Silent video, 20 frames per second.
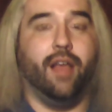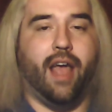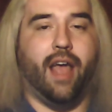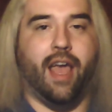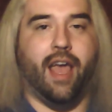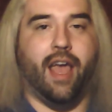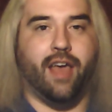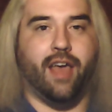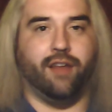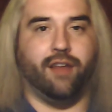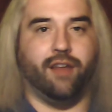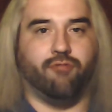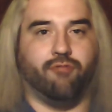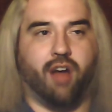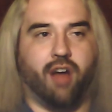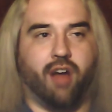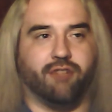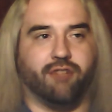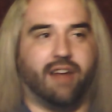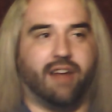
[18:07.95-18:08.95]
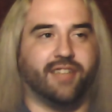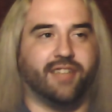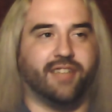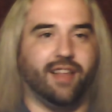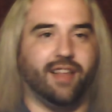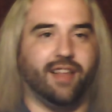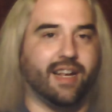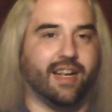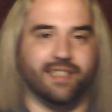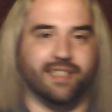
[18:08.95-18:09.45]
And Ronda Rousey,
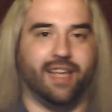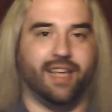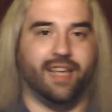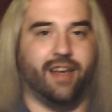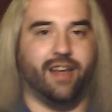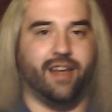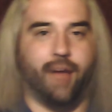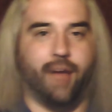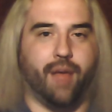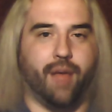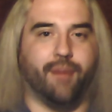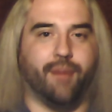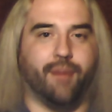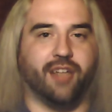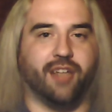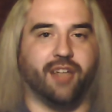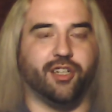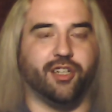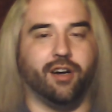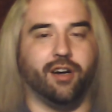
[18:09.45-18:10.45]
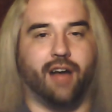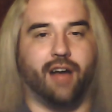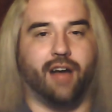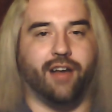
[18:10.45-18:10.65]
like I said, I'm not sure.